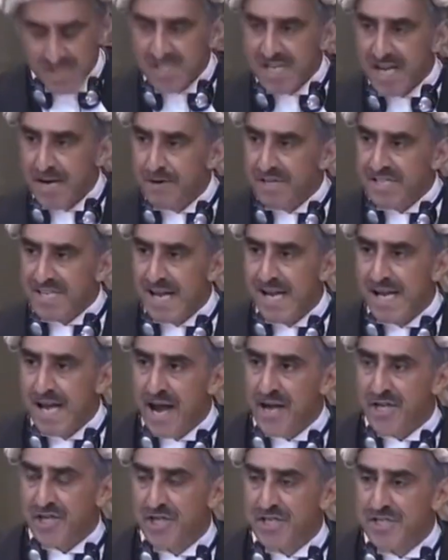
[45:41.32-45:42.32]
Serious
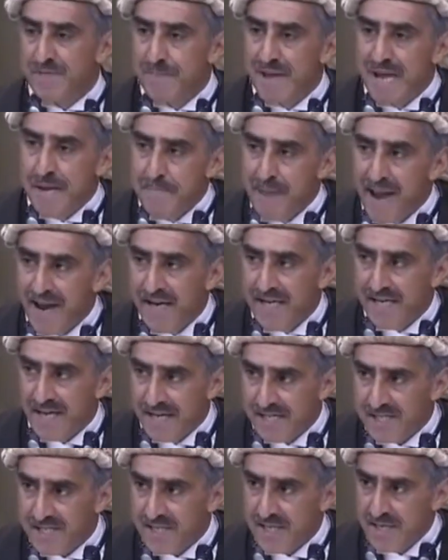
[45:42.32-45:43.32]
allegations are being made
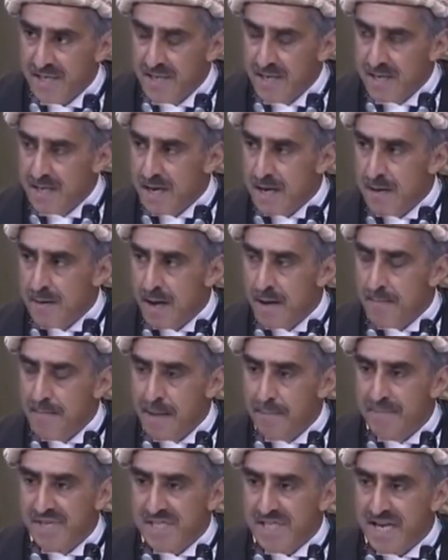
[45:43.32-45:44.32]
against a
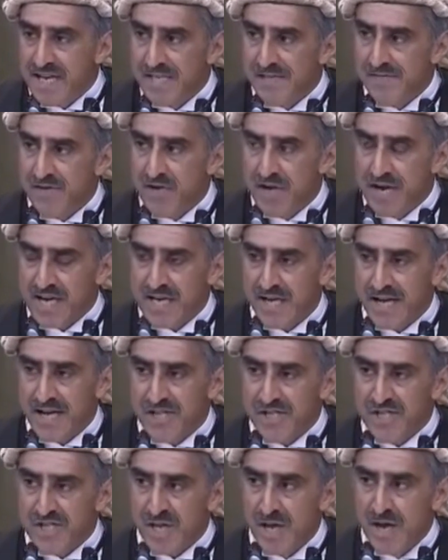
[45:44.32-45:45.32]
member state of the United
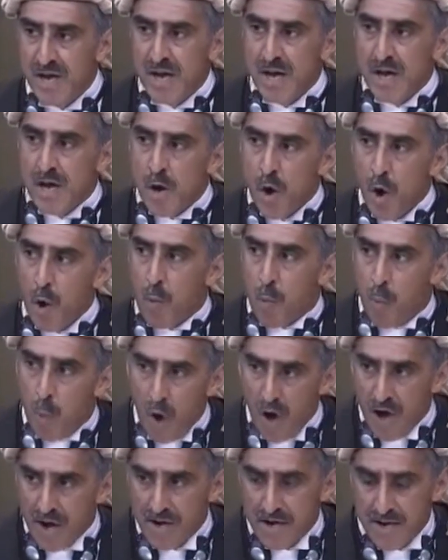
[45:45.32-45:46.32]
Nations. Not
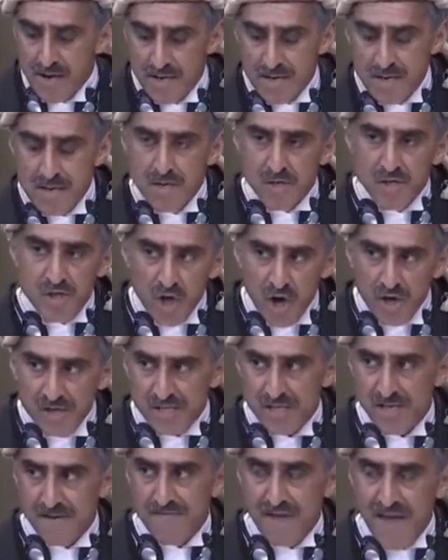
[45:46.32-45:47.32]
one
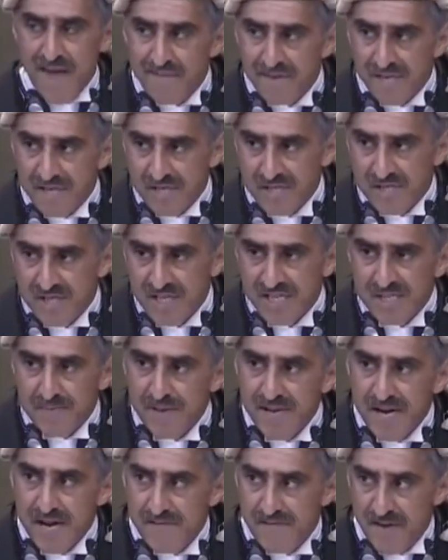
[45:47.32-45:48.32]
jot of evidence has
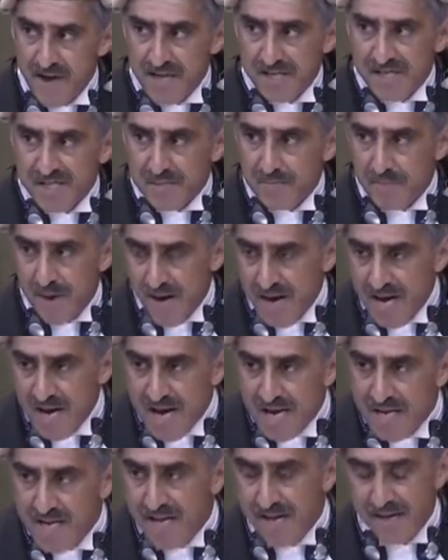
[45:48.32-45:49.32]
been advanced by
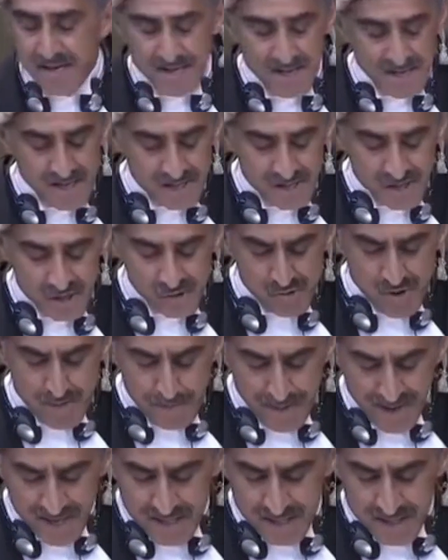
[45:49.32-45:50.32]
India to
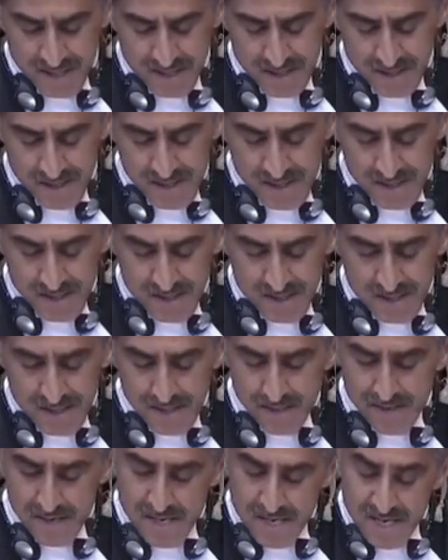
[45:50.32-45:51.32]
rebut
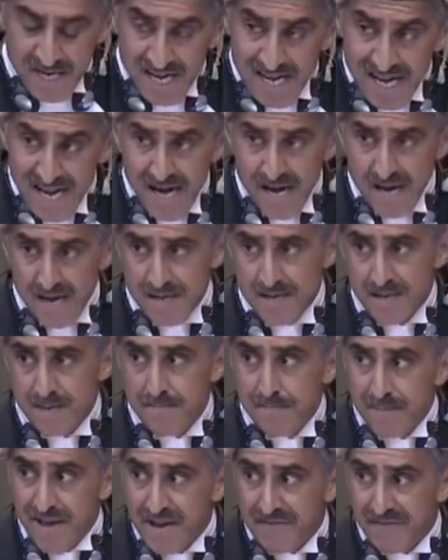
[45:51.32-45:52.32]
the clear,
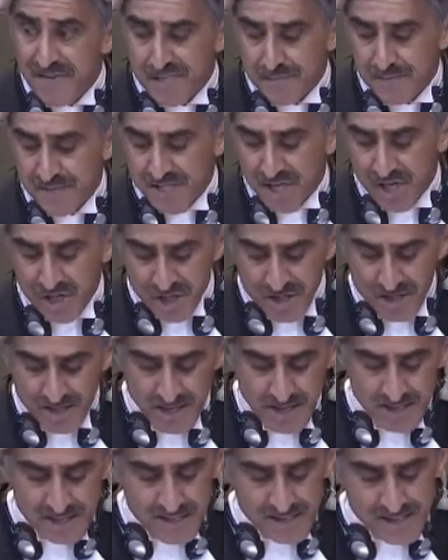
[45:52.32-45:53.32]
manifest
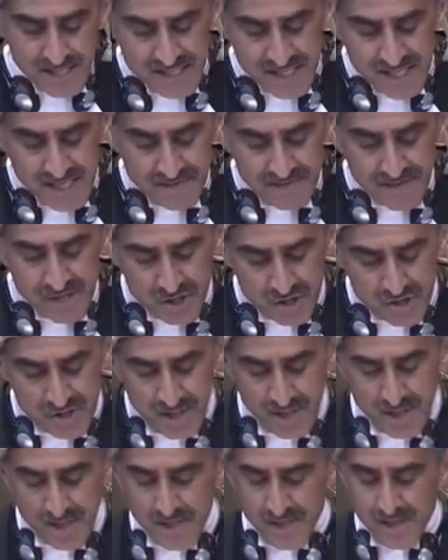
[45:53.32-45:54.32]
position that this
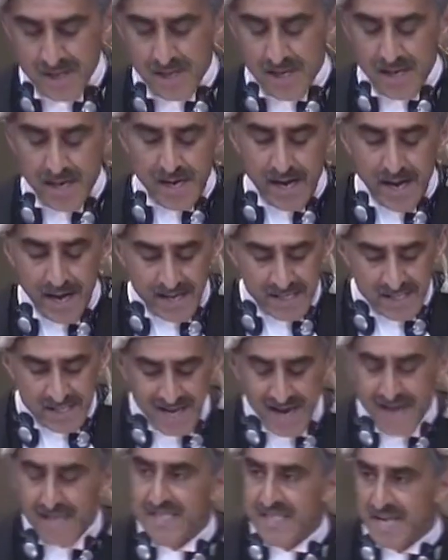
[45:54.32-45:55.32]
individual is
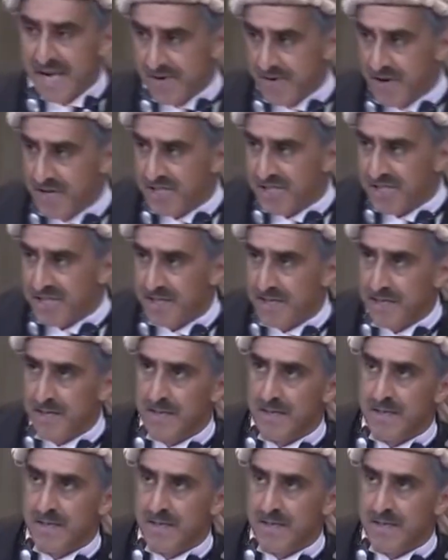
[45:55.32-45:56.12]
a terrorist.